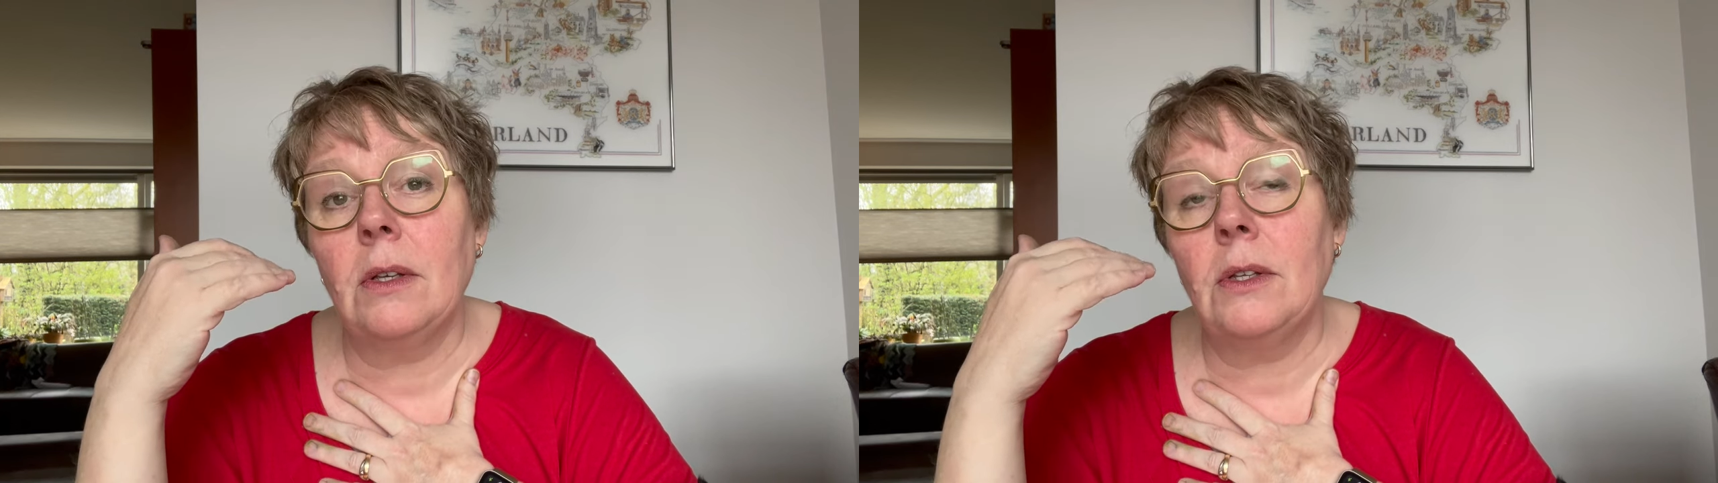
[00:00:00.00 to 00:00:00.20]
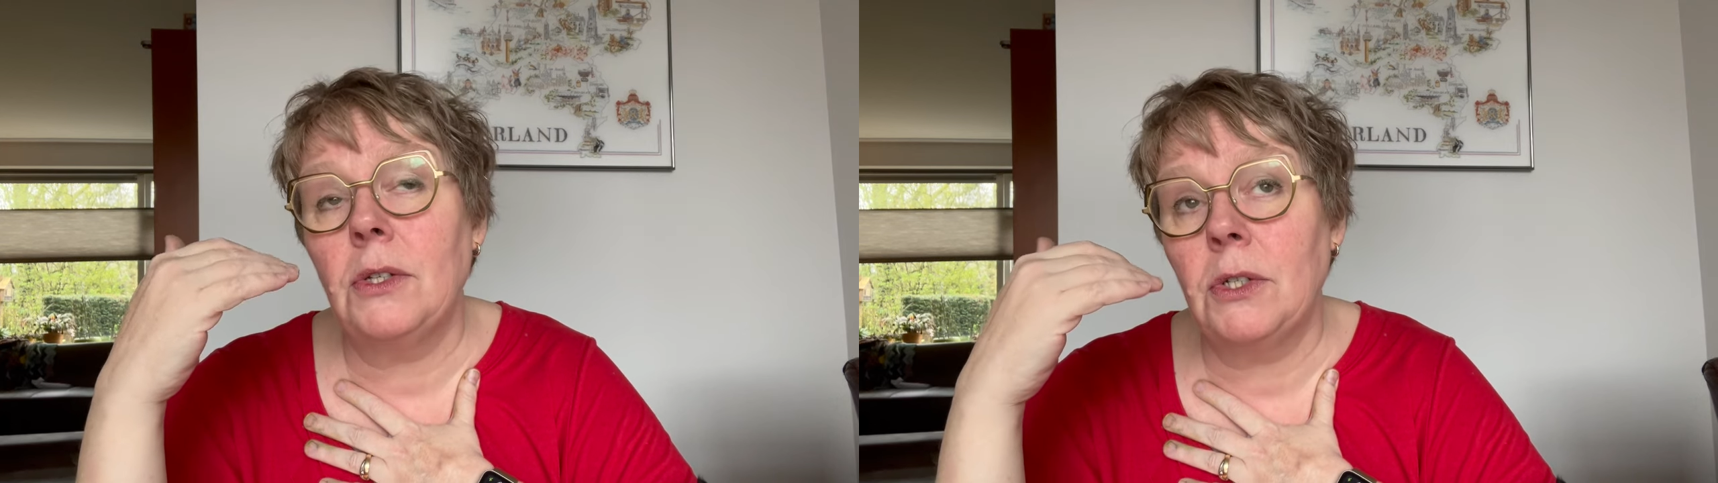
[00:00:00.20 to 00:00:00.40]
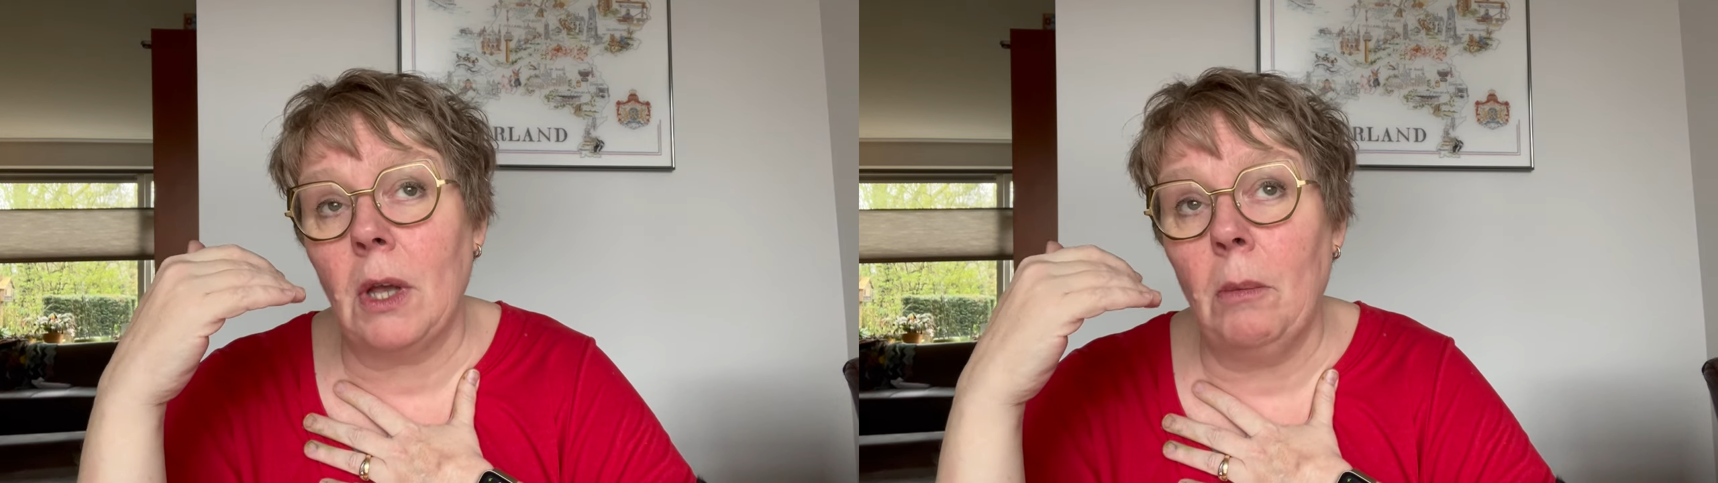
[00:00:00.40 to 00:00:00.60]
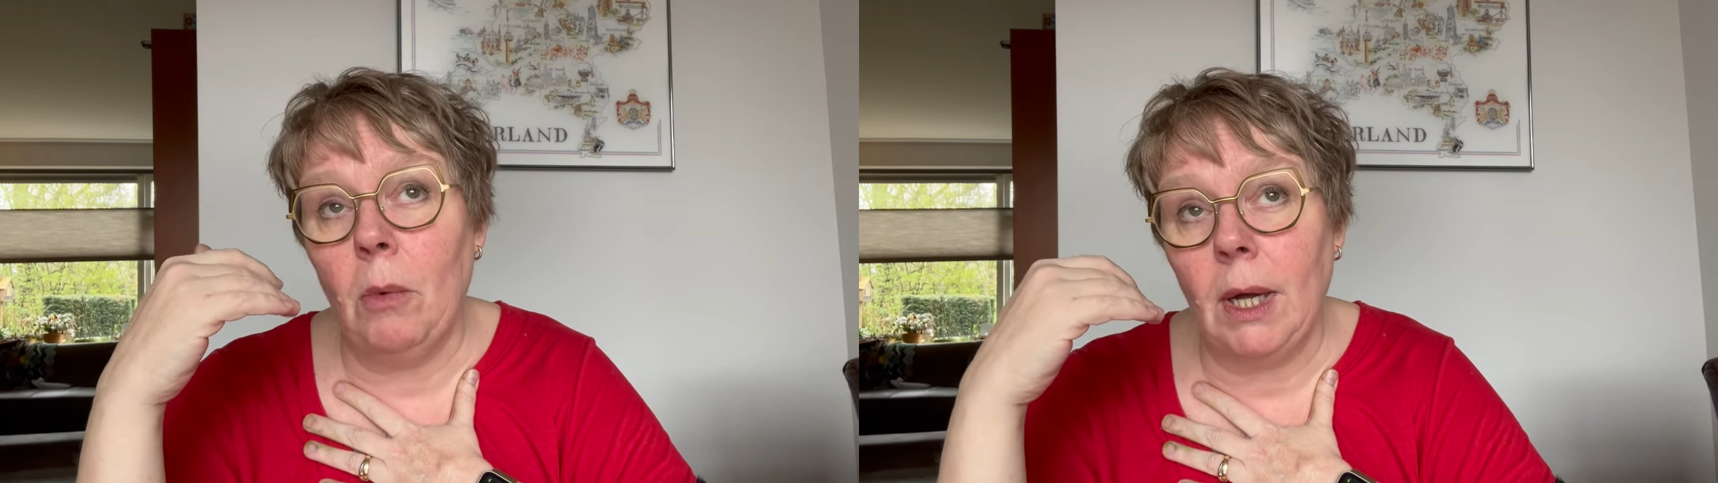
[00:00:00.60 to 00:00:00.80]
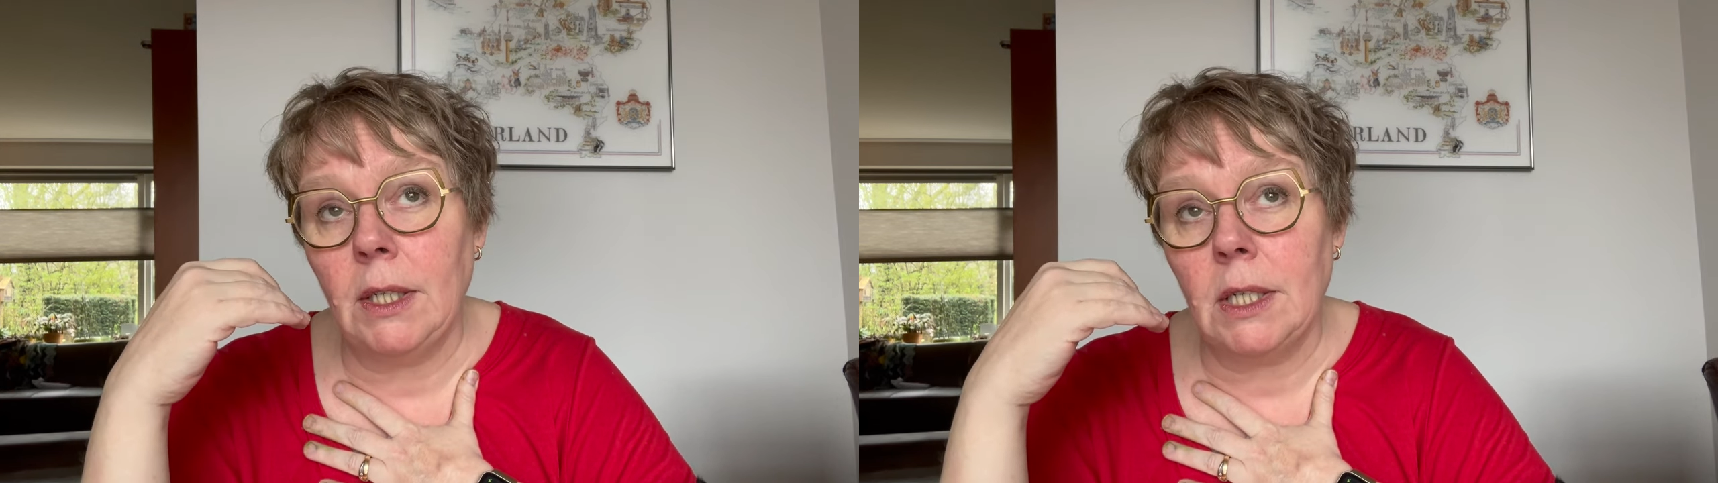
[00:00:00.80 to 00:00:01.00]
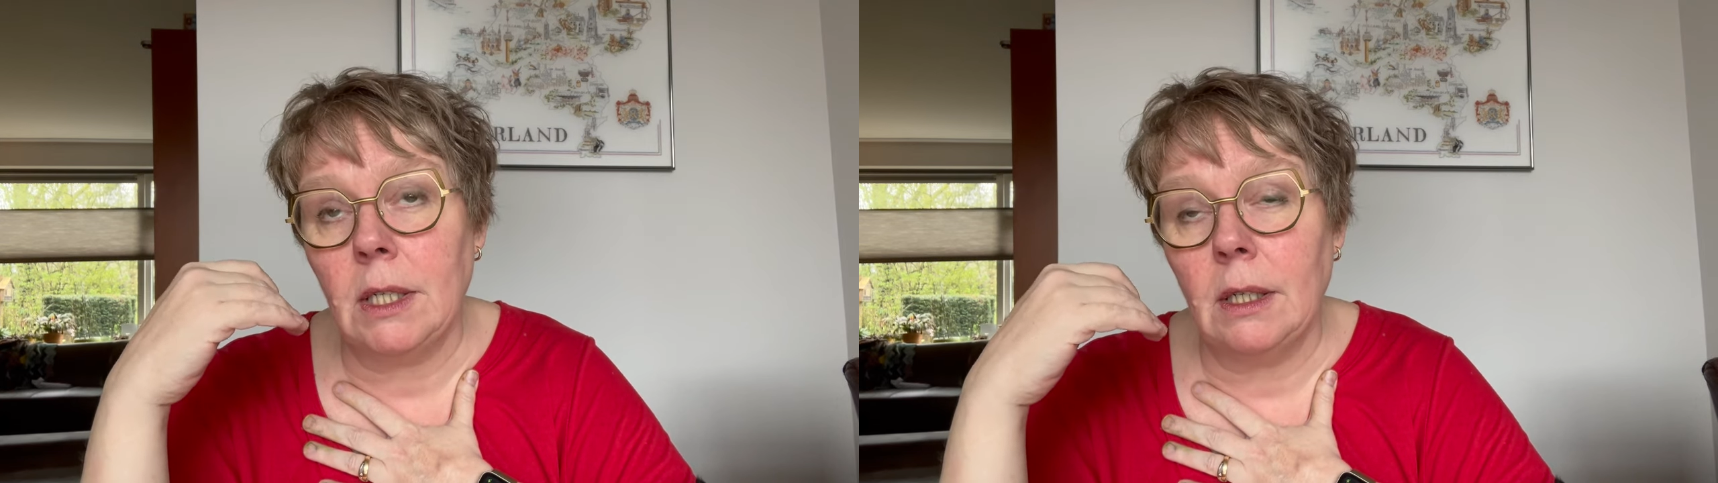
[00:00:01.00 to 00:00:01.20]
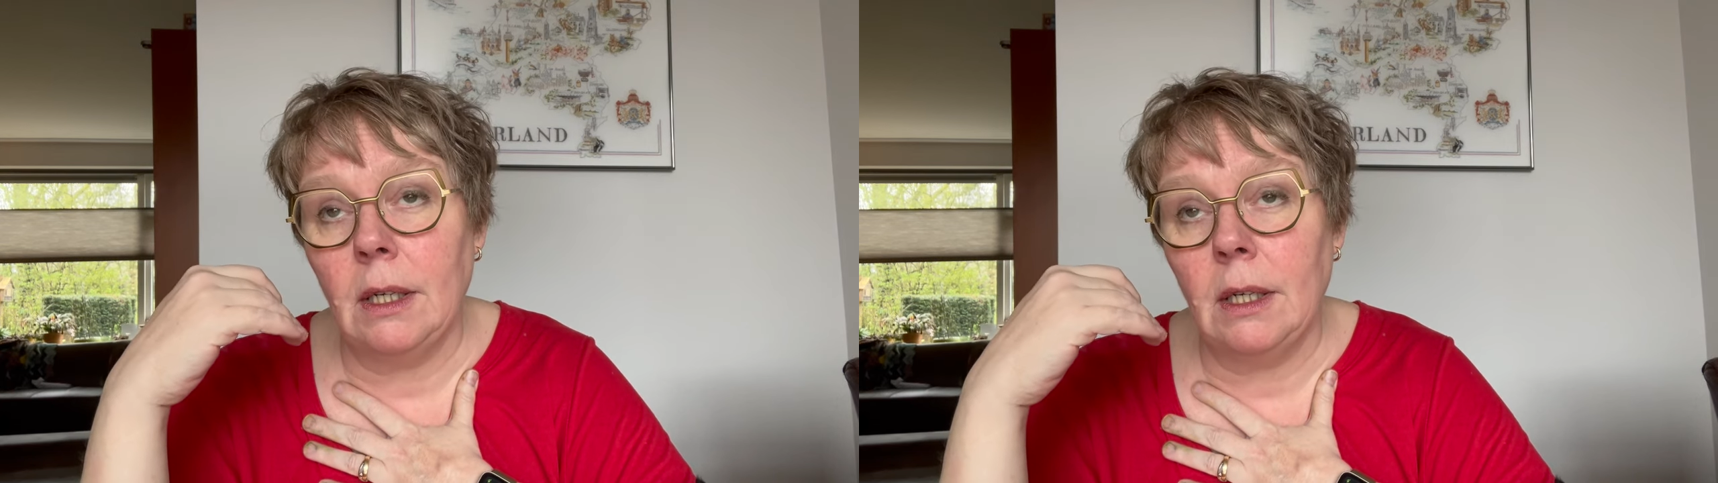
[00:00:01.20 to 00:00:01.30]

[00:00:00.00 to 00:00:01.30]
somewhat